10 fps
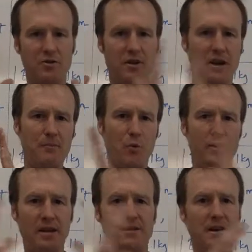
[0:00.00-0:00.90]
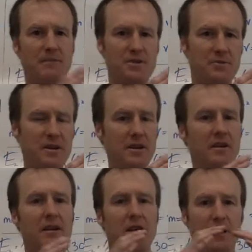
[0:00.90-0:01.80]
the 9.8 times 3,
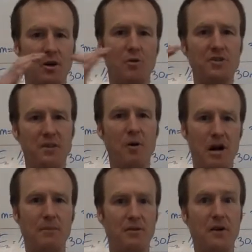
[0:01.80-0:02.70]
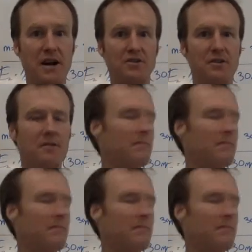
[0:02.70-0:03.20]
goes at the bottom of the fraction.